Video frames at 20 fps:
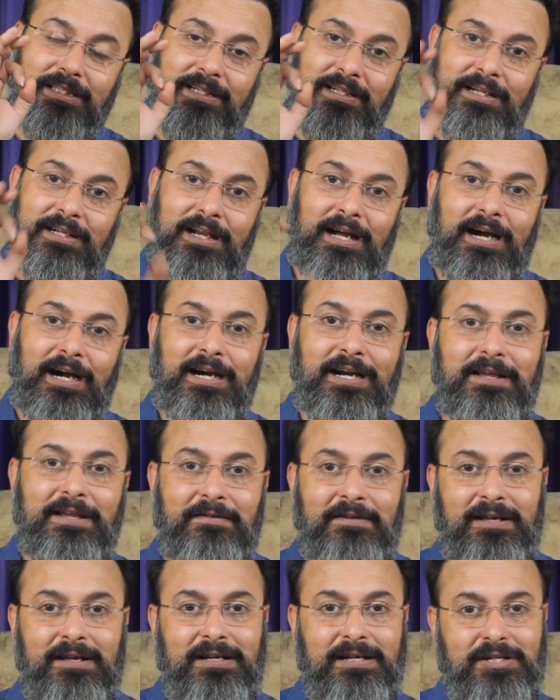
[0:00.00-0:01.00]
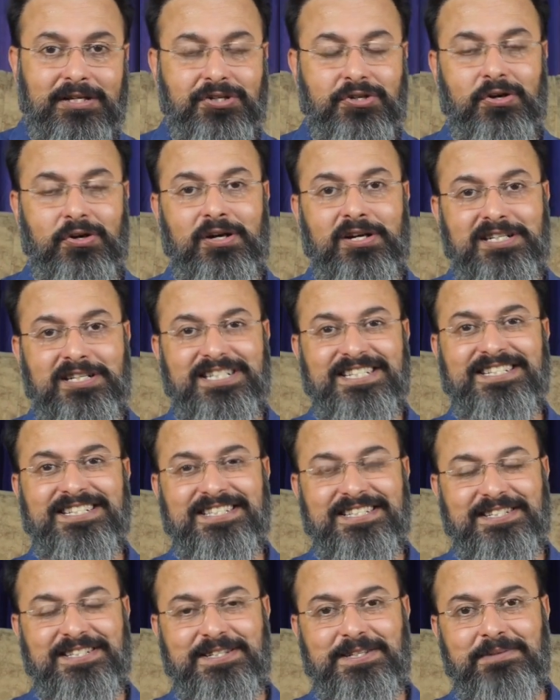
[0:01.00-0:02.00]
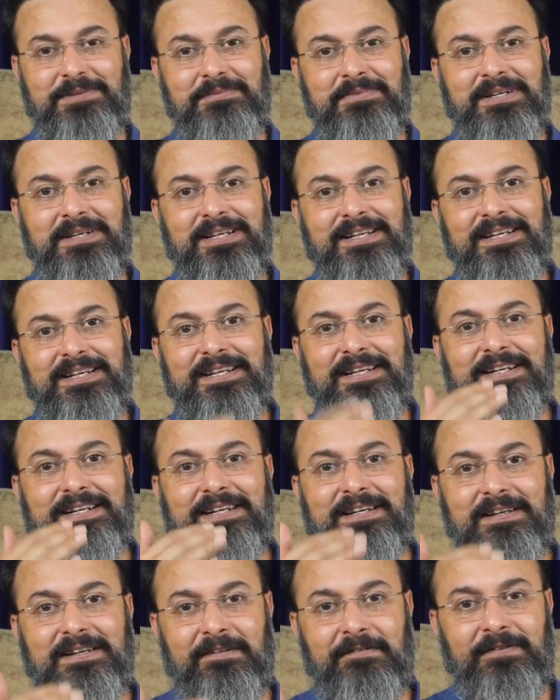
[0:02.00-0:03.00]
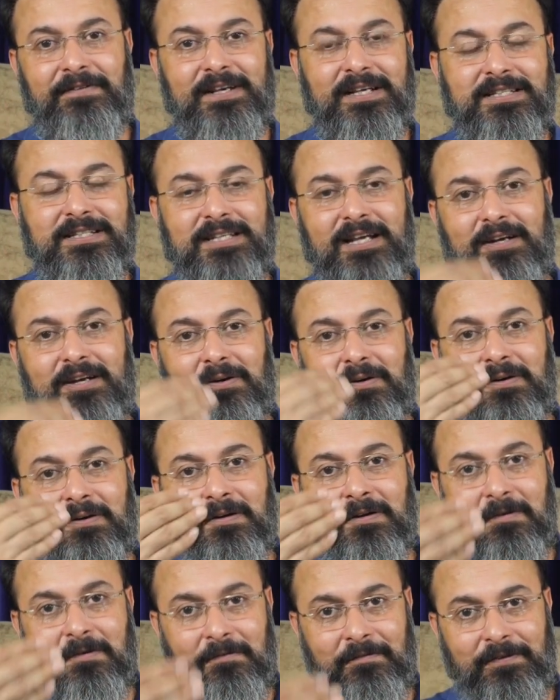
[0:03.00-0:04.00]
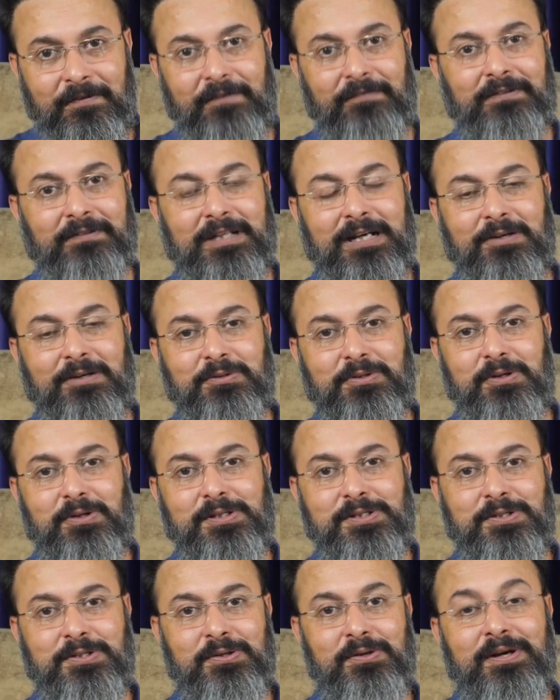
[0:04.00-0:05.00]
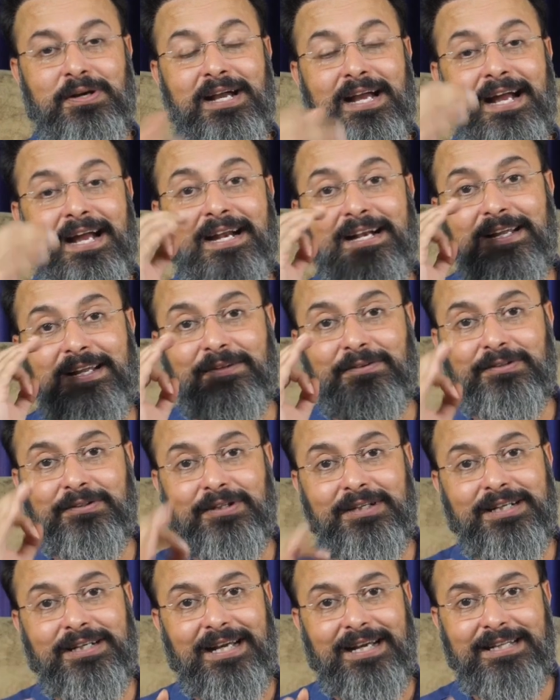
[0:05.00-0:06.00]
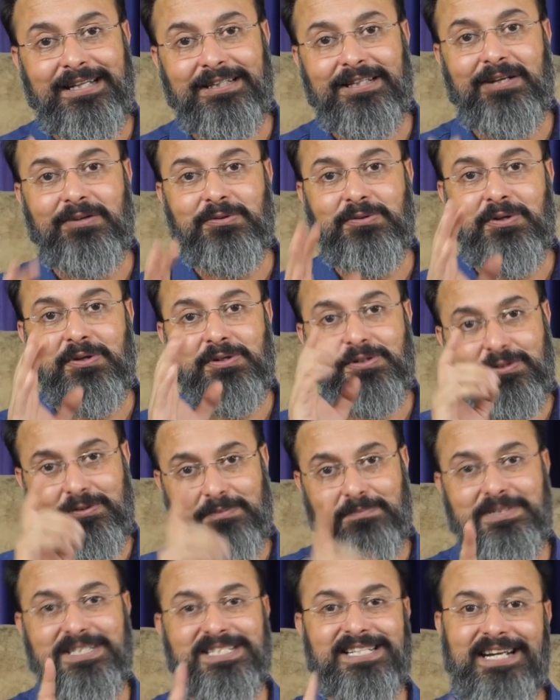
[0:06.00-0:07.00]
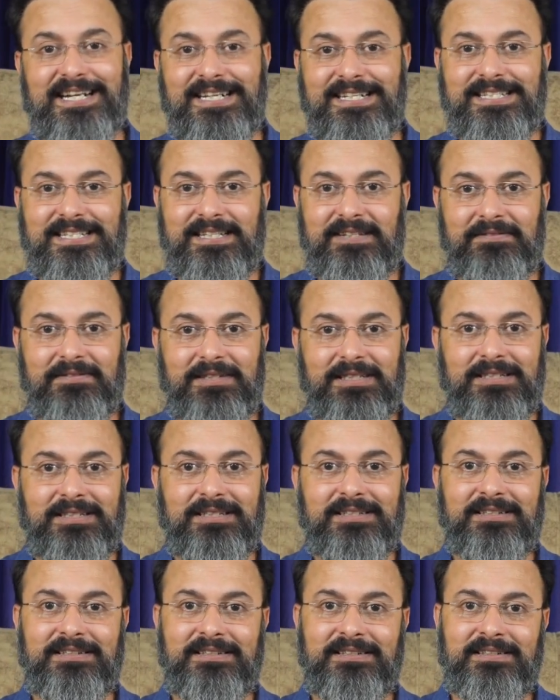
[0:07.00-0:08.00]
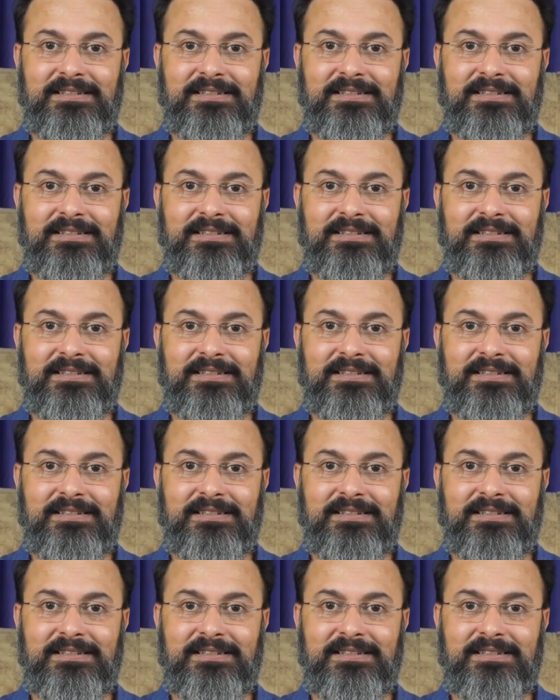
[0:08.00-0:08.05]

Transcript: at the Nadi astrology system, it effects are on 5th house also and on the 9th house also besides 7th.